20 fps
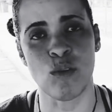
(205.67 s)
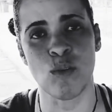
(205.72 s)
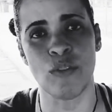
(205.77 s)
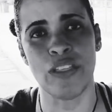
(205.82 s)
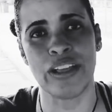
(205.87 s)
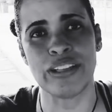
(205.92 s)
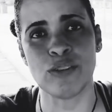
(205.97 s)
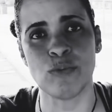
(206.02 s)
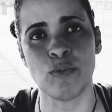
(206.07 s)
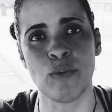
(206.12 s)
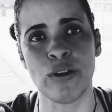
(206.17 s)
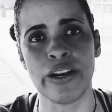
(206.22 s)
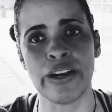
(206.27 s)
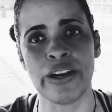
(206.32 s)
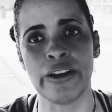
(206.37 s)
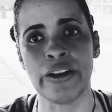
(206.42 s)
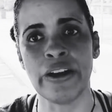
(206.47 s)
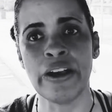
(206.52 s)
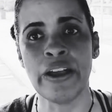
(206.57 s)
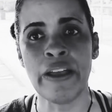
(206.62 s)
That's where
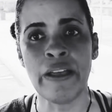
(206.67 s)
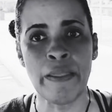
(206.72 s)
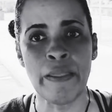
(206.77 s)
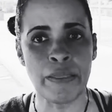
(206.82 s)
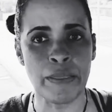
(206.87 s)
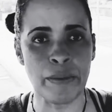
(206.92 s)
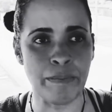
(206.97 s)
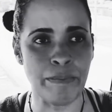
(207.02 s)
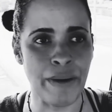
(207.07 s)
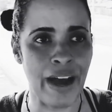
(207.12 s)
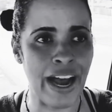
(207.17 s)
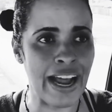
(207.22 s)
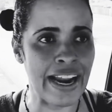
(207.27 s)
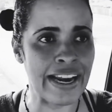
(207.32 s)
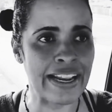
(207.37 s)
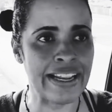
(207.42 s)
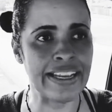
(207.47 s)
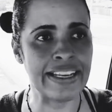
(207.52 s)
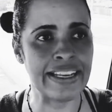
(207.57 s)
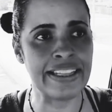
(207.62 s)
the
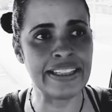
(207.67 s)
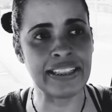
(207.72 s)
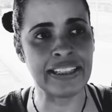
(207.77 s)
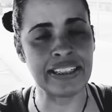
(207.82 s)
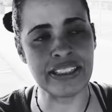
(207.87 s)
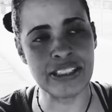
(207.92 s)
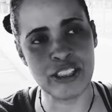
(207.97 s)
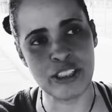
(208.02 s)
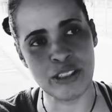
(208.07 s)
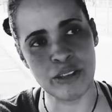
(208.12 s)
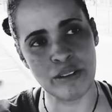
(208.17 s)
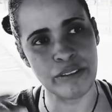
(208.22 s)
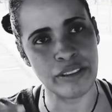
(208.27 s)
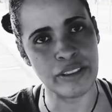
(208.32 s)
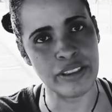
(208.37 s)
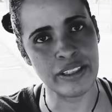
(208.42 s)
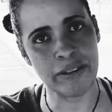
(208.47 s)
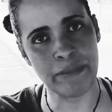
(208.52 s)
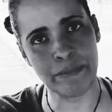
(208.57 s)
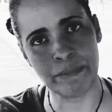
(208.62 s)
body,
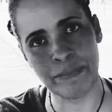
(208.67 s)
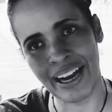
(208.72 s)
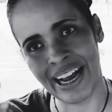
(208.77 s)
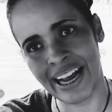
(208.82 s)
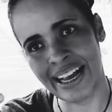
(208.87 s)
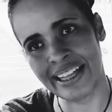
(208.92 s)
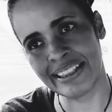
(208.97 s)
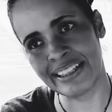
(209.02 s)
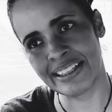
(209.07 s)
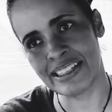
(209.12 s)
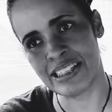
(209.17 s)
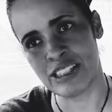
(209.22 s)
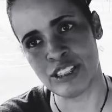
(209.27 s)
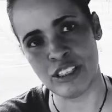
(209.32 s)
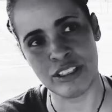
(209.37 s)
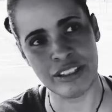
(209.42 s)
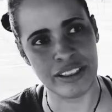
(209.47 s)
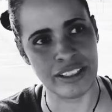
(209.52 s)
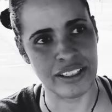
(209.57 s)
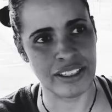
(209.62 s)
the mind,
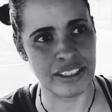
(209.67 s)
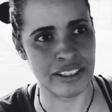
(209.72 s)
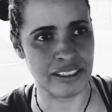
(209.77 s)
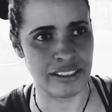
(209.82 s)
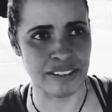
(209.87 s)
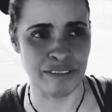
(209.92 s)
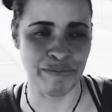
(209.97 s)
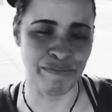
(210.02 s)
the